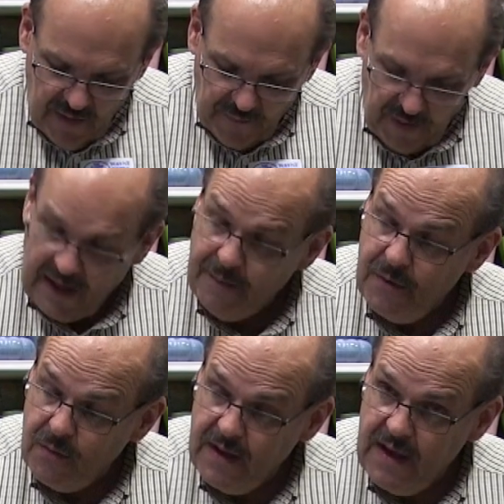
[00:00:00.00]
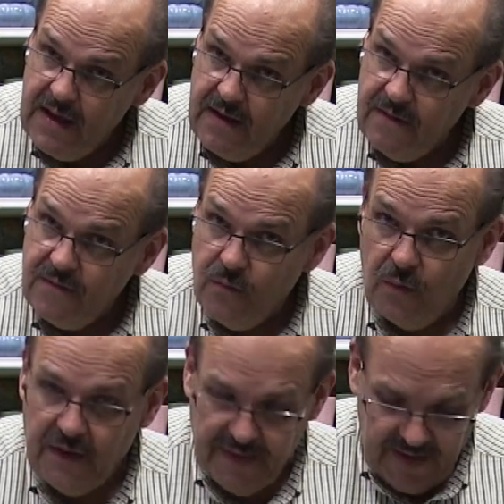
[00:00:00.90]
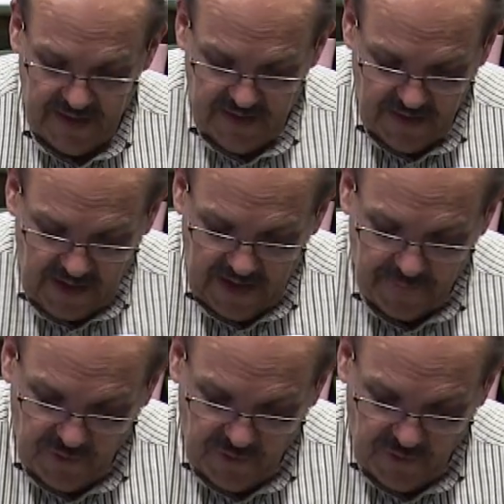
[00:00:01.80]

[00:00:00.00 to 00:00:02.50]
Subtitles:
bridal bouquets, and I'm